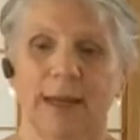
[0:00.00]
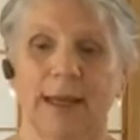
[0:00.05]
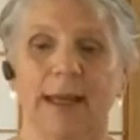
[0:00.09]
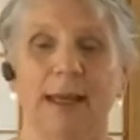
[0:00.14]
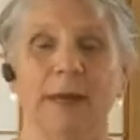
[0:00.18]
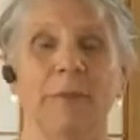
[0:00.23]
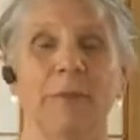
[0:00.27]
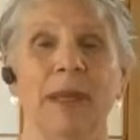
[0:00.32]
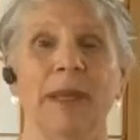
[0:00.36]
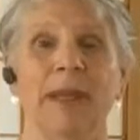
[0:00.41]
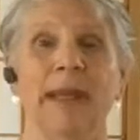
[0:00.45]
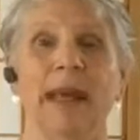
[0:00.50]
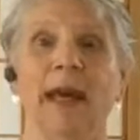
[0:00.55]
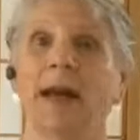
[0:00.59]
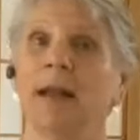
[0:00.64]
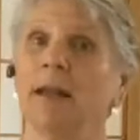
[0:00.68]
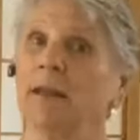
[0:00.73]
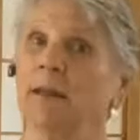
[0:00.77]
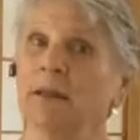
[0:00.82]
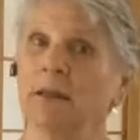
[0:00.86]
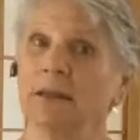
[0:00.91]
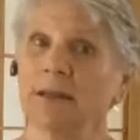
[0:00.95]
It may
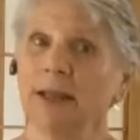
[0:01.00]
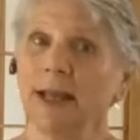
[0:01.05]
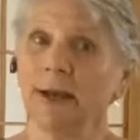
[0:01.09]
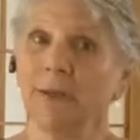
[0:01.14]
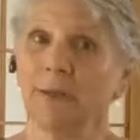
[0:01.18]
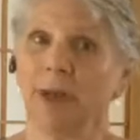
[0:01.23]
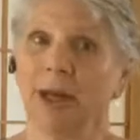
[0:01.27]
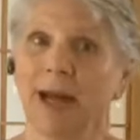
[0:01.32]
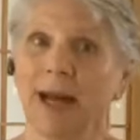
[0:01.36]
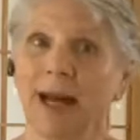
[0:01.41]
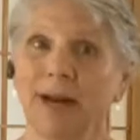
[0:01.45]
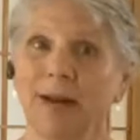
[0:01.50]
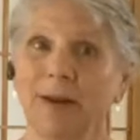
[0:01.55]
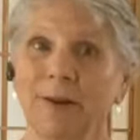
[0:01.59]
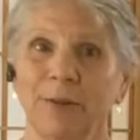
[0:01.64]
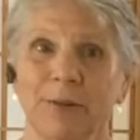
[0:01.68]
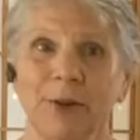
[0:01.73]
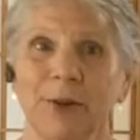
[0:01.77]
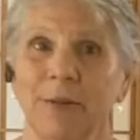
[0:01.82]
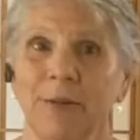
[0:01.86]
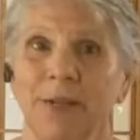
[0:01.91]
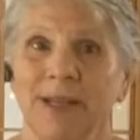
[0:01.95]
not look like
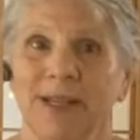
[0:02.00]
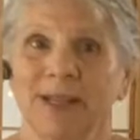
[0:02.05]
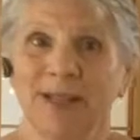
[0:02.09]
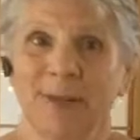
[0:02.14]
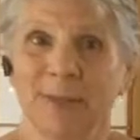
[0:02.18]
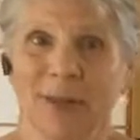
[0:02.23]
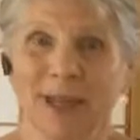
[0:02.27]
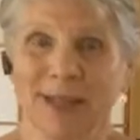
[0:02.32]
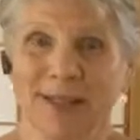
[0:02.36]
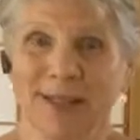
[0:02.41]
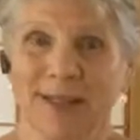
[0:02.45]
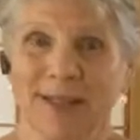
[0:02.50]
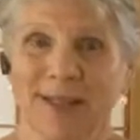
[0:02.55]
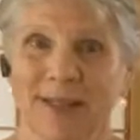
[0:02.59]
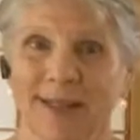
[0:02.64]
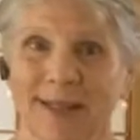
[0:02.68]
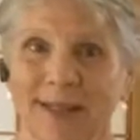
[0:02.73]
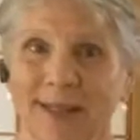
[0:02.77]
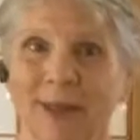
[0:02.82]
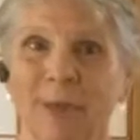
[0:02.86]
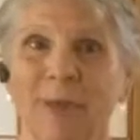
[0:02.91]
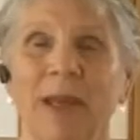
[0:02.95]
what we expected.
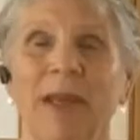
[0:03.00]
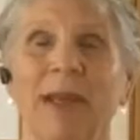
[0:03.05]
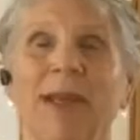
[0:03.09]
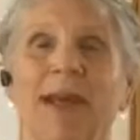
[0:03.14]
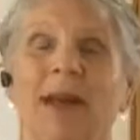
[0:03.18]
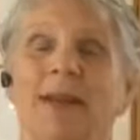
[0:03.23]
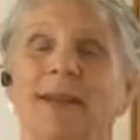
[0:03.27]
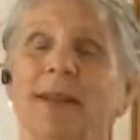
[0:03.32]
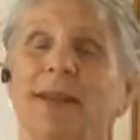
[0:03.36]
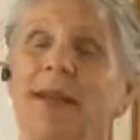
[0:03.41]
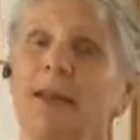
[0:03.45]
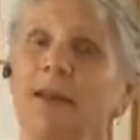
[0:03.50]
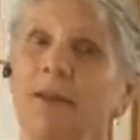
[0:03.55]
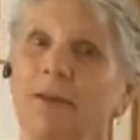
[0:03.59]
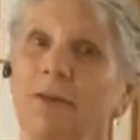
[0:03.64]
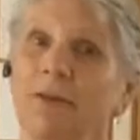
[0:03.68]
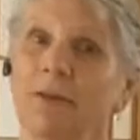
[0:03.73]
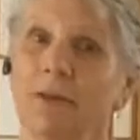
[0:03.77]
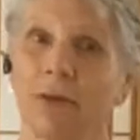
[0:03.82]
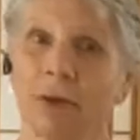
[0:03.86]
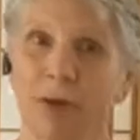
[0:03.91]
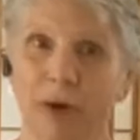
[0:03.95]
It may not take the
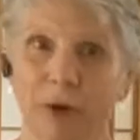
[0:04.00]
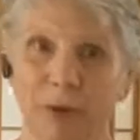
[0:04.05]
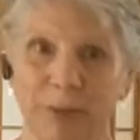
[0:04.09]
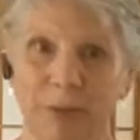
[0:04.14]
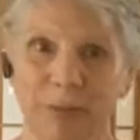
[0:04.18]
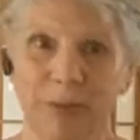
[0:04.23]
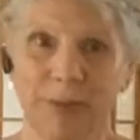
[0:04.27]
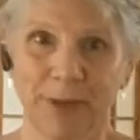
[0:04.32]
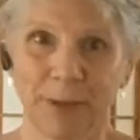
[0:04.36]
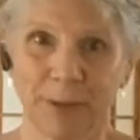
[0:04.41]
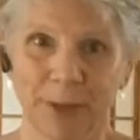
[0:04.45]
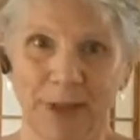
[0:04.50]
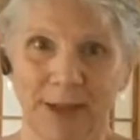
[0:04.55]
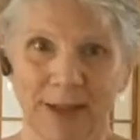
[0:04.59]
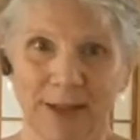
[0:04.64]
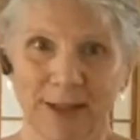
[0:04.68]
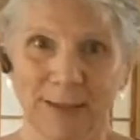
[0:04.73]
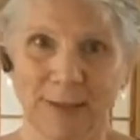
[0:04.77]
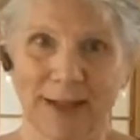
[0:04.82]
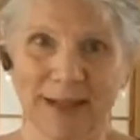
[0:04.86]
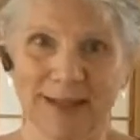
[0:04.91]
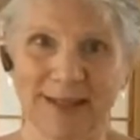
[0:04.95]
form that we
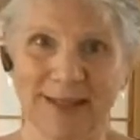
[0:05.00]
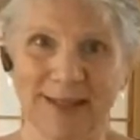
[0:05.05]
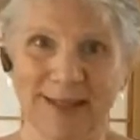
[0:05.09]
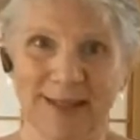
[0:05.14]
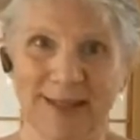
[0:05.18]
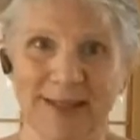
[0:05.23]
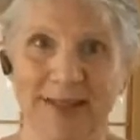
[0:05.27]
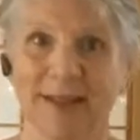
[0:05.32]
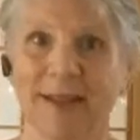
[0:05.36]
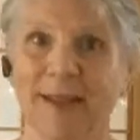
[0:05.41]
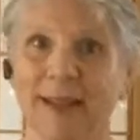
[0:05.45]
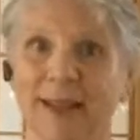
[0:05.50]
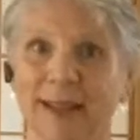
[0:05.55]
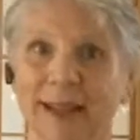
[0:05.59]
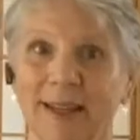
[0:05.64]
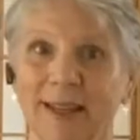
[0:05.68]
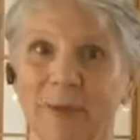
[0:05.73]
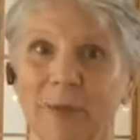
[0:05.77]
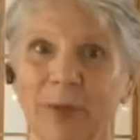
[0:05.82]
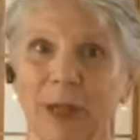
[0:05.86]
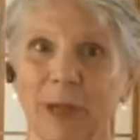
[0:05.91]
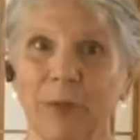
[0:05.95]
expected. Like
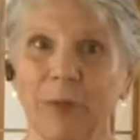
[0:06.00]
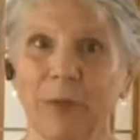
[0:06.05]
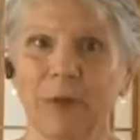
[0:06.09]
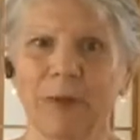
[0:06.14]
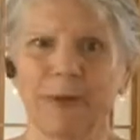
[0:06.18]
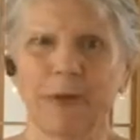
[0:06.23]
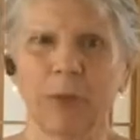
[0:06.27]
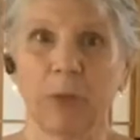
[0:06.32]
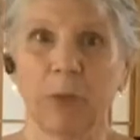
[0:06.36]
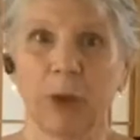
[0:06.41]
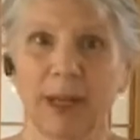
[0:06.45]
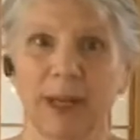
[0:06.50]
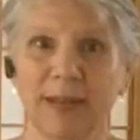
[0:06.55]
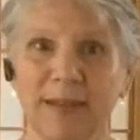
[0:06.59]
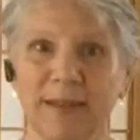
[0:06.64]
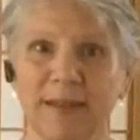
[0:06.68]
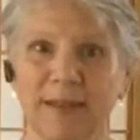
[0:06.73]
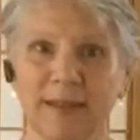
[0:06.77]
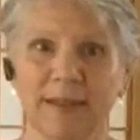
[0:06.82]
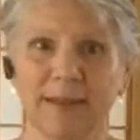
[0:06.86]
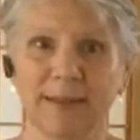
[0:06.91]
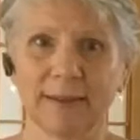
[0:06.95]
the people said, what
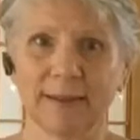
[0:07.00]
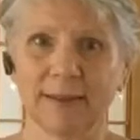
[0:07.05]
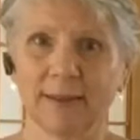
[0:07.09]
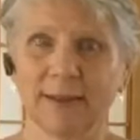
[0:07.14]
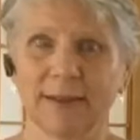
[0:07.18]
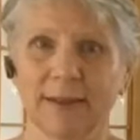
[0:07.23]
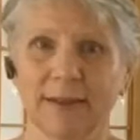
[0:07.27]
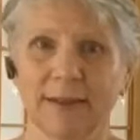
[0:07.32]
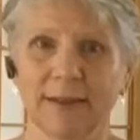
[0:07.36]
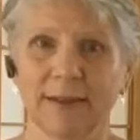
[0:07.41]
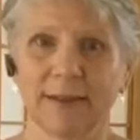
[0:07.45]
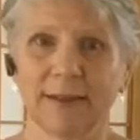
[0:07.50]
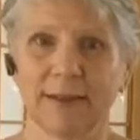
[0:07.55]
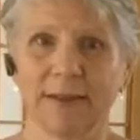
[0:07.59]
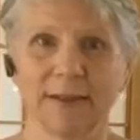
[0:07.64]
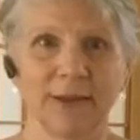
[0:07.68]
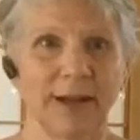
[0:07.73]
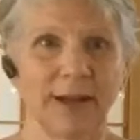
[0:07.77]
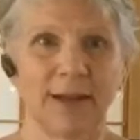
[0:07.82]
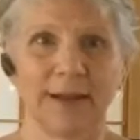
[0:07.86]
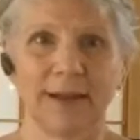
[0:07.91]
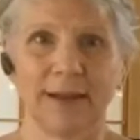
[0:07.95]
is this?
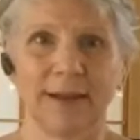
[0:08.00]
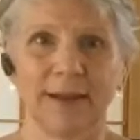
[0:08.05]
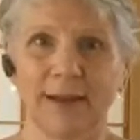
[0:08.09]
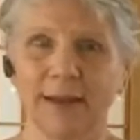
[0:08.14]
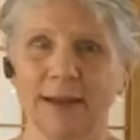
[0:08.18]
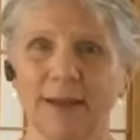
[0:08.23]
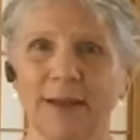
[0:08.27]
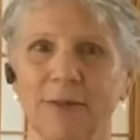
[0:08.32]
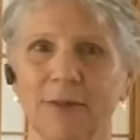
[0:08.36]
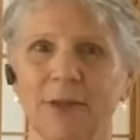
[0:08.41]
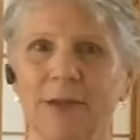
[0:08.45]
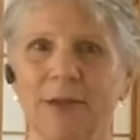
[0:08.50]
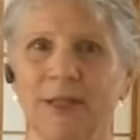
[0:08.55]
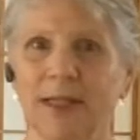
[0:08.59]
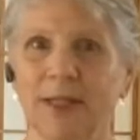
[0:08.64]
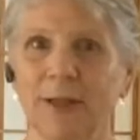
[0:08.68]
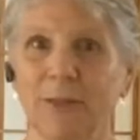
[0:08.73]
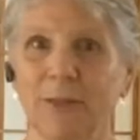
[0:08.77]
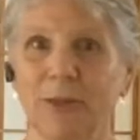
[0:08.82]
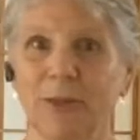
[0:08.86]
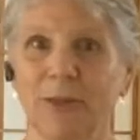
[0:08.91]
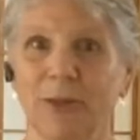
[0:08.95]
Right? They'd never seen
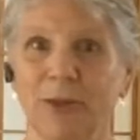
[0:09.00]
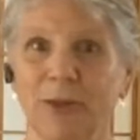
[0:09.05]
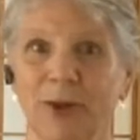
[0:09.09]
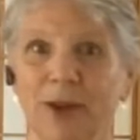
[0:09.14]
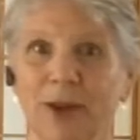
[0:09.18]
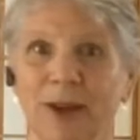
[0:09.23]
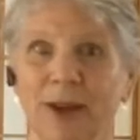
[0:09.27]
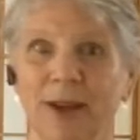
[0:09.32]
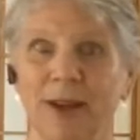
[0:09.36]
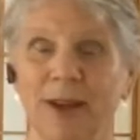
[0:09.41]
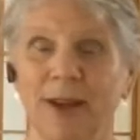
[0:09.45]
it before.